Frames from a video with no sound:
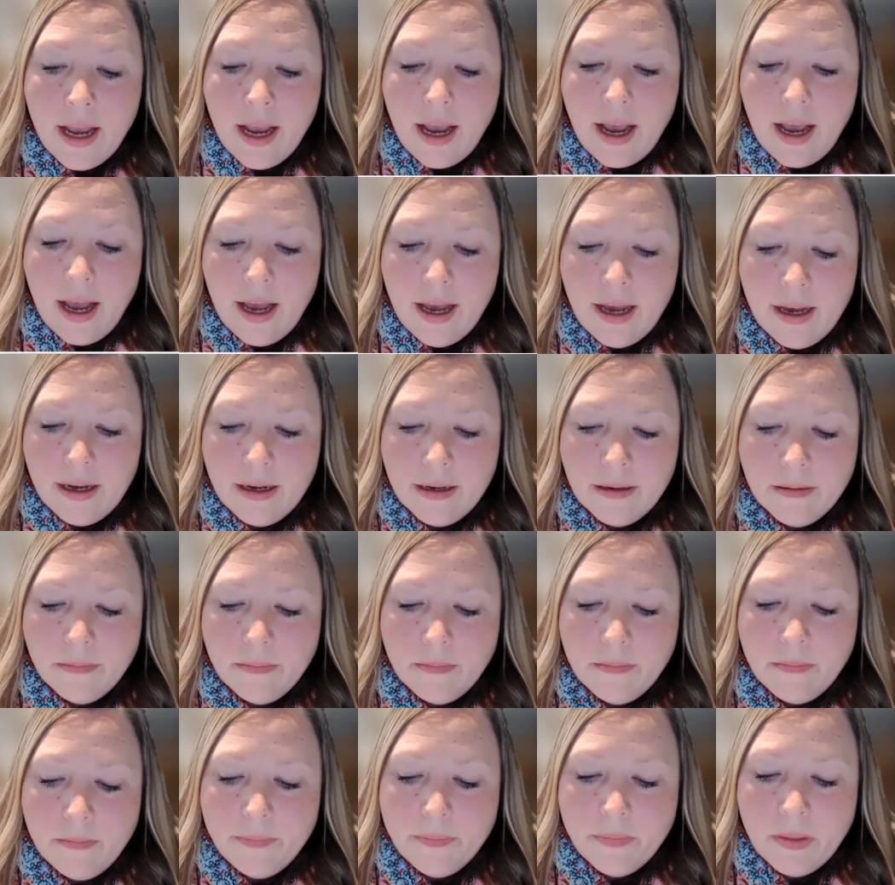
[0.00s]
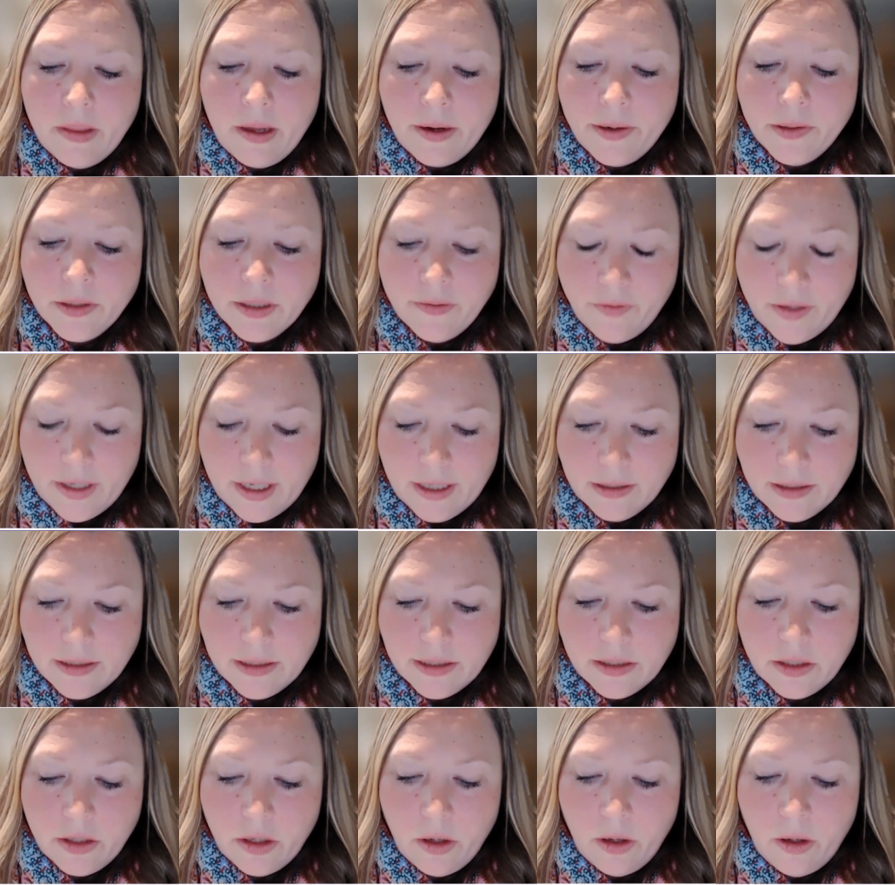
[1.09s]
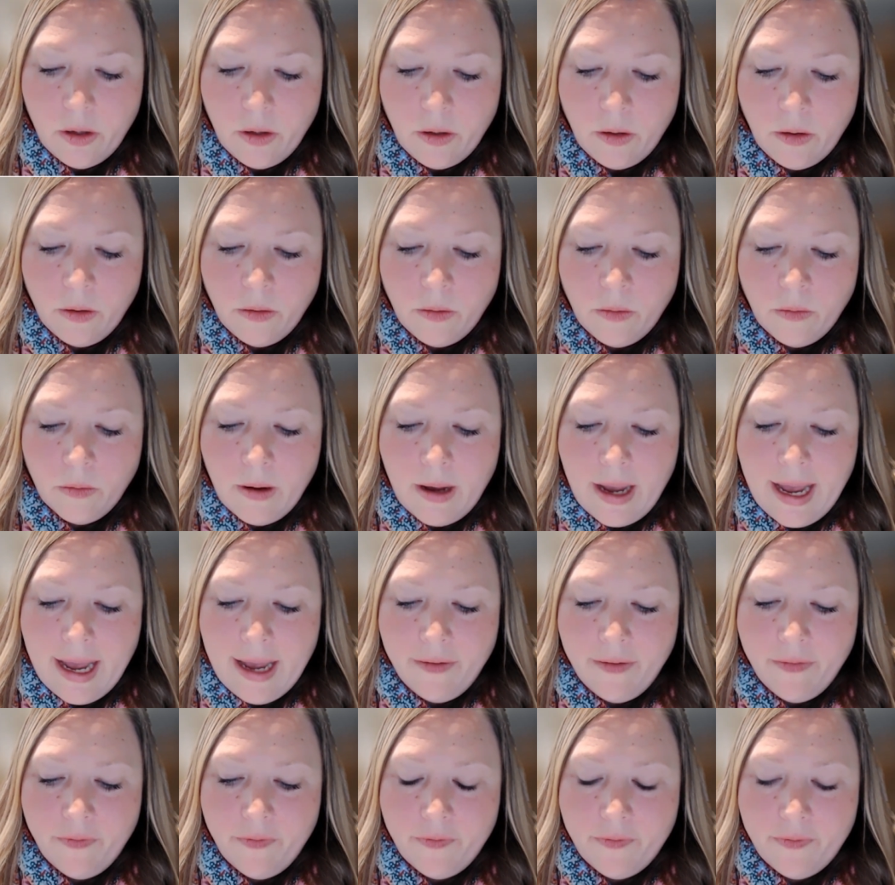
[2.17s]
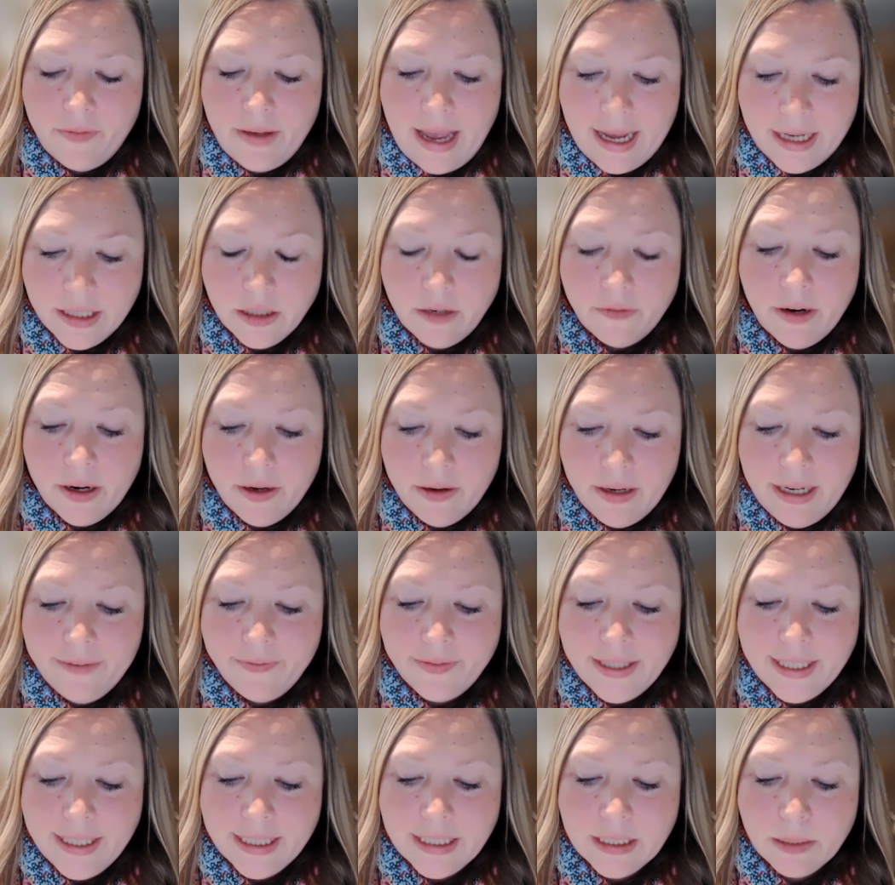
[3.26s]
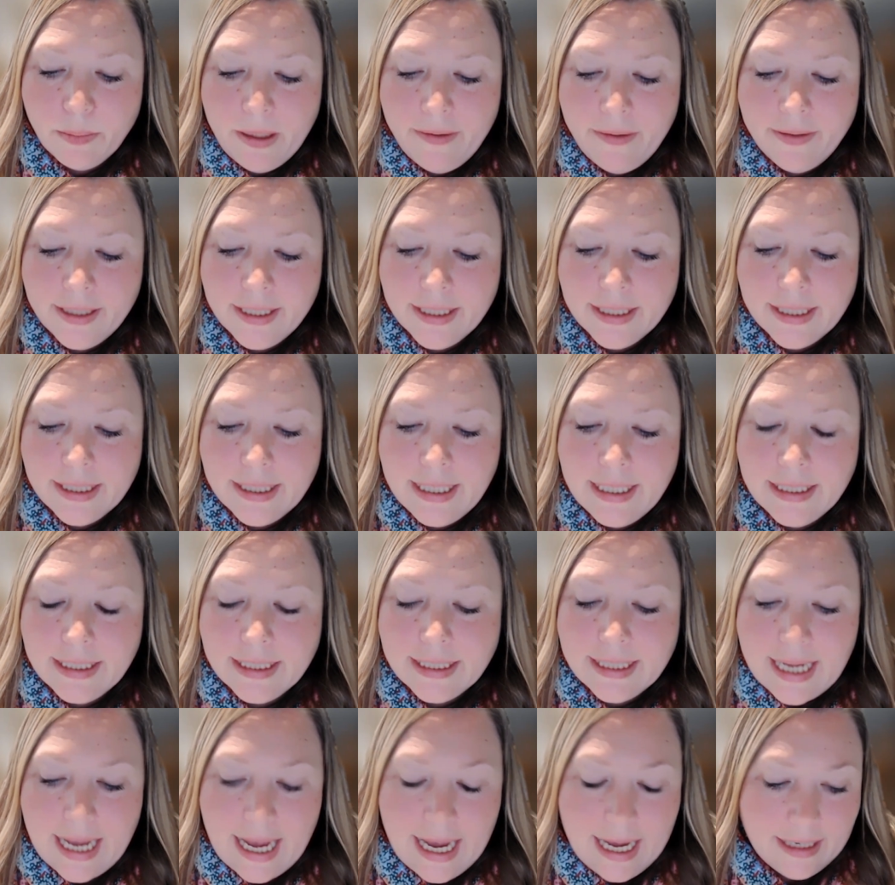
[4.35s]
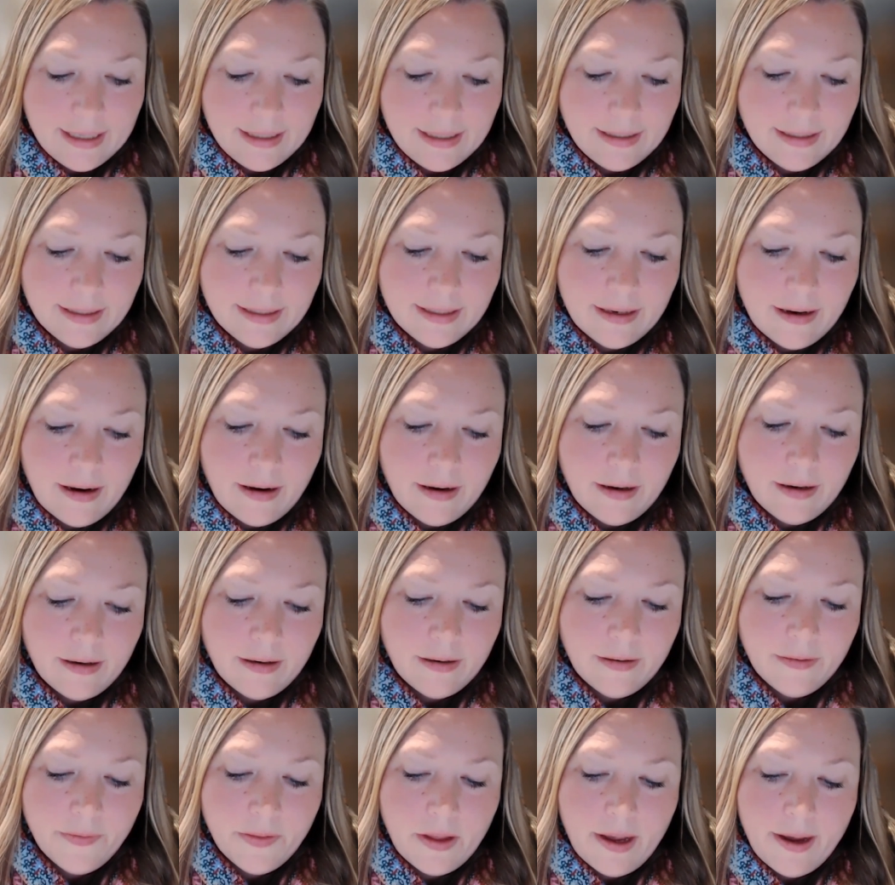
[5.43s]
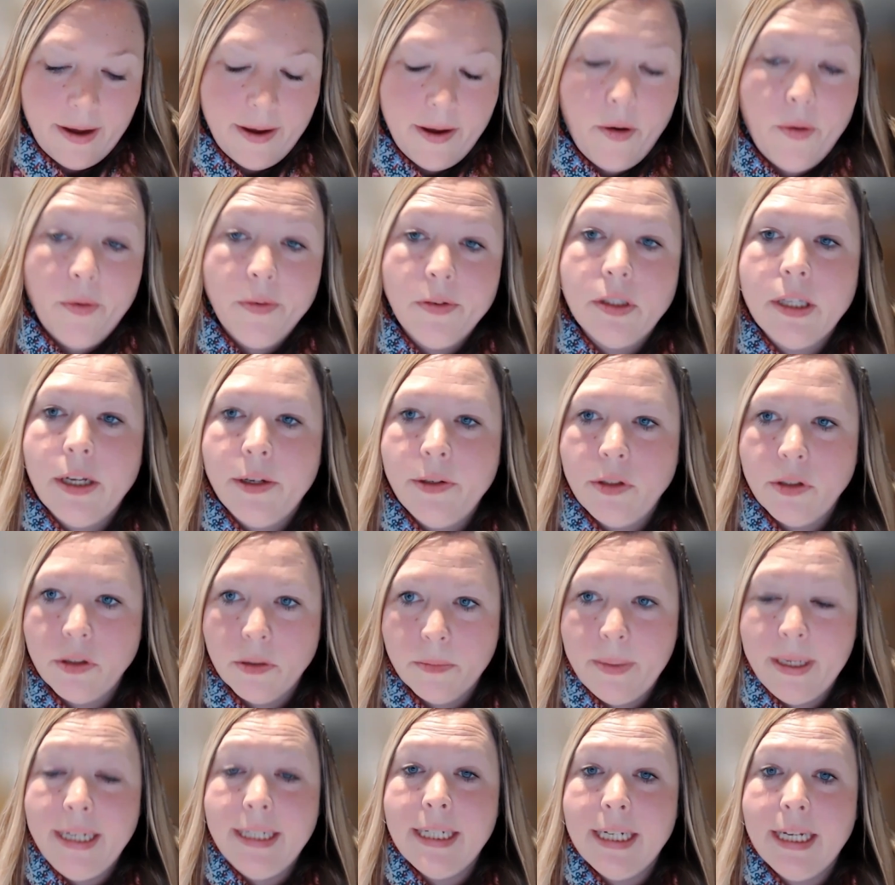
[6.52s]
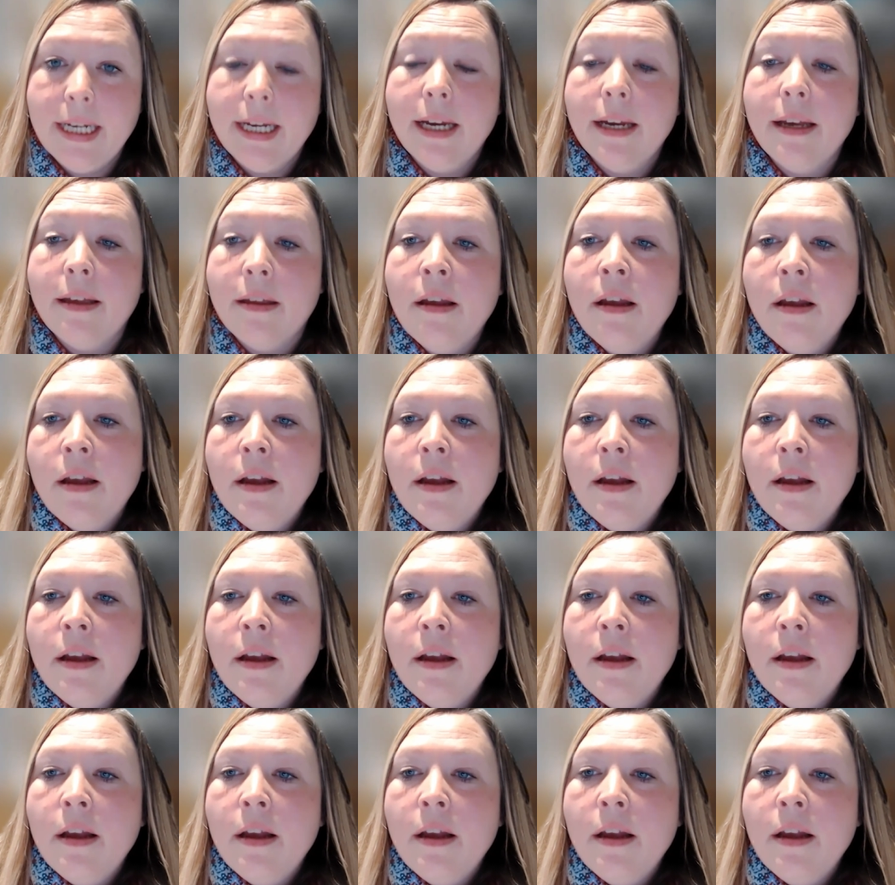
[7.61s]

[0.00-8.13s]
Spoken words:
those of us who have had our own lived experiences and are on social media,